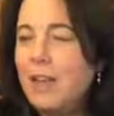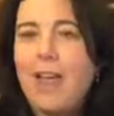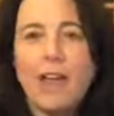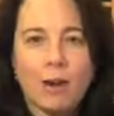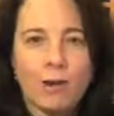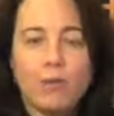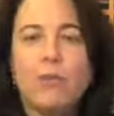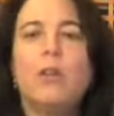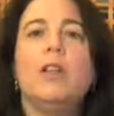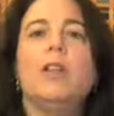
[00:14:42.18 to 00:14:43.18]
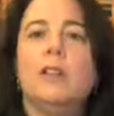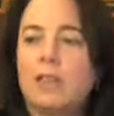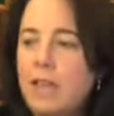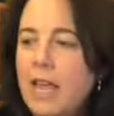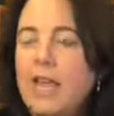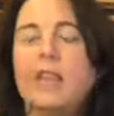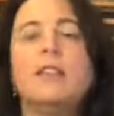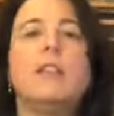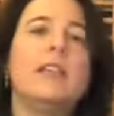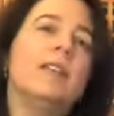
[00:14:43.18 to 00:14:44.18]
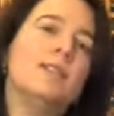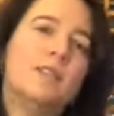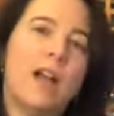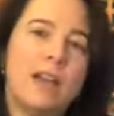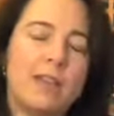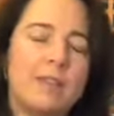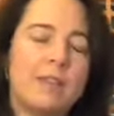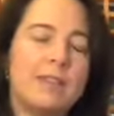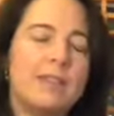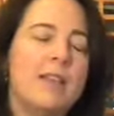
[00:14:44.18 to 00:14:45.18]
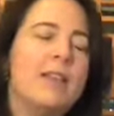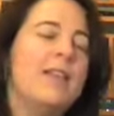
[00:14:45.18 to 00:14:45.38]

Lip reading: careful handling of documents.